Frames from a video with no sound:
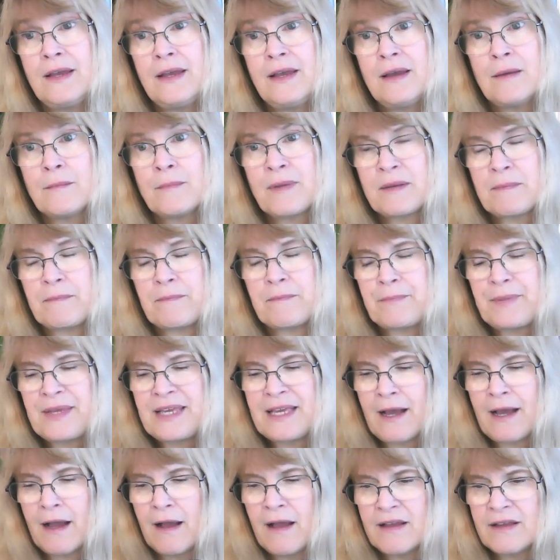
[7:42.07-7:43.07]
But
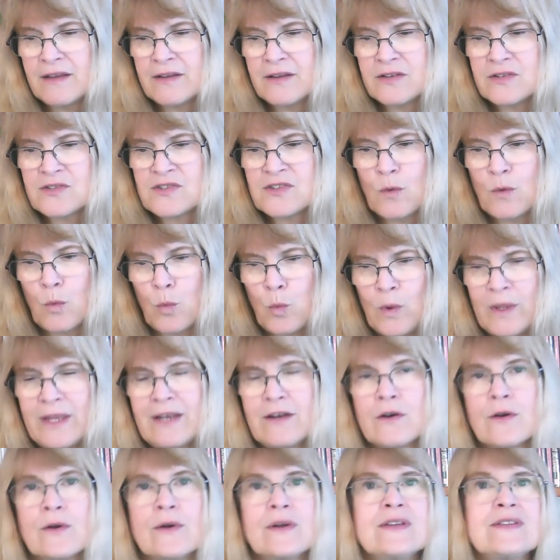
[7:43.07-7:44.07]
because the
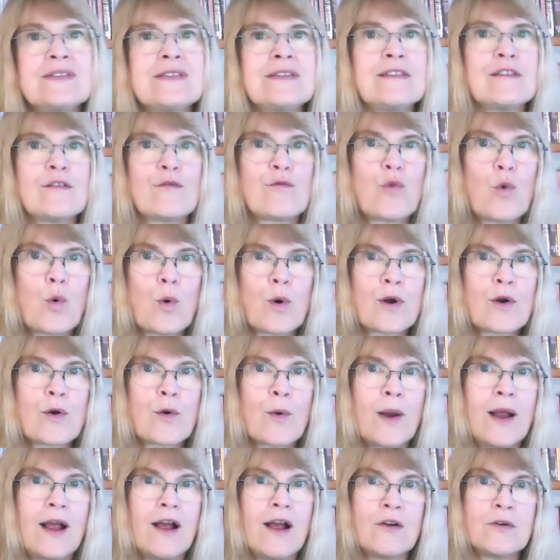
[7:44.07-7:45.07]
winner is in the
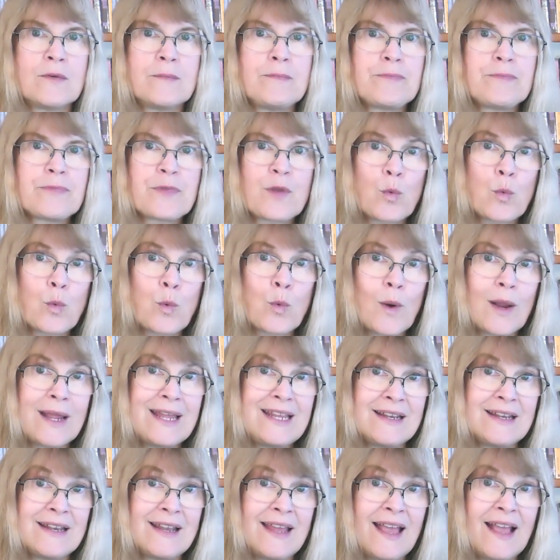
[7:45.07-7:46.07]
foreground,
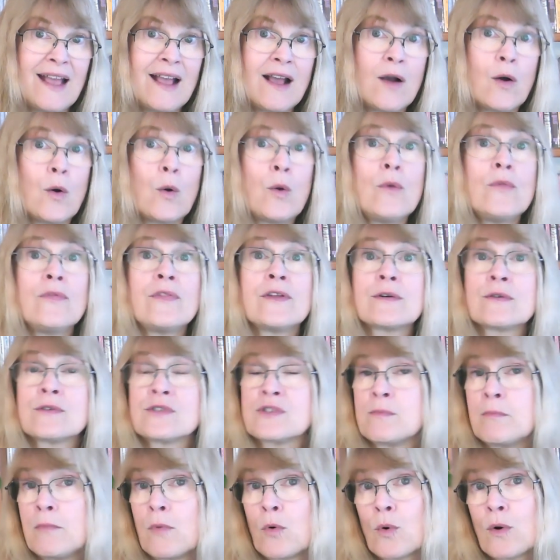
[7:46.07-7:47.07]
right now
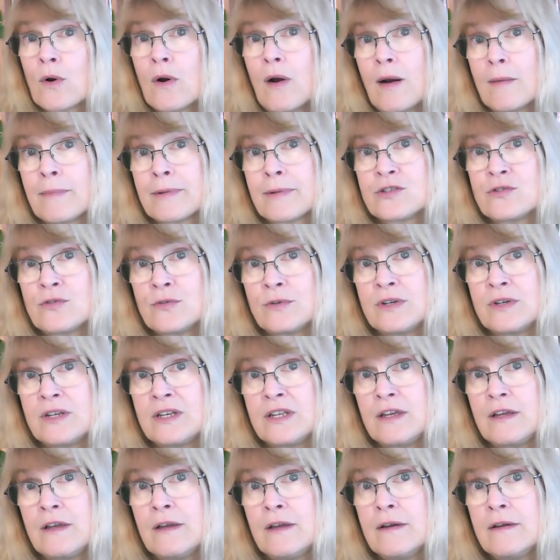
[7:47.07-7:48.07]
there's more
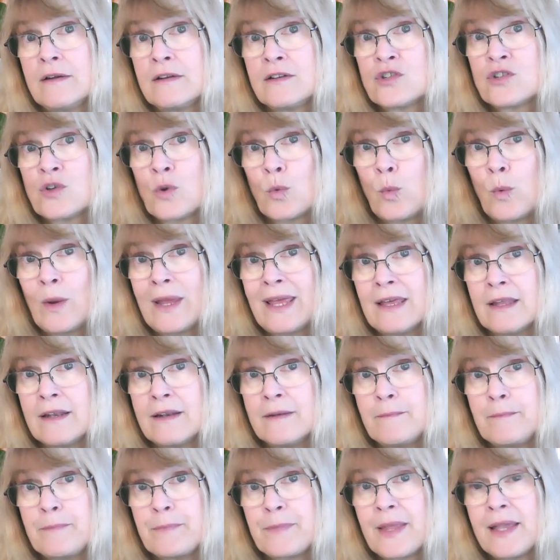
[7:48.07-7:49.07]
opportunity to
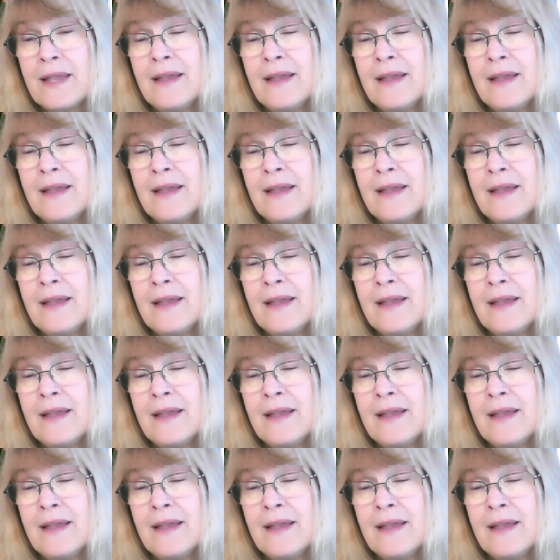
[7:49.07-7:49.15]
win.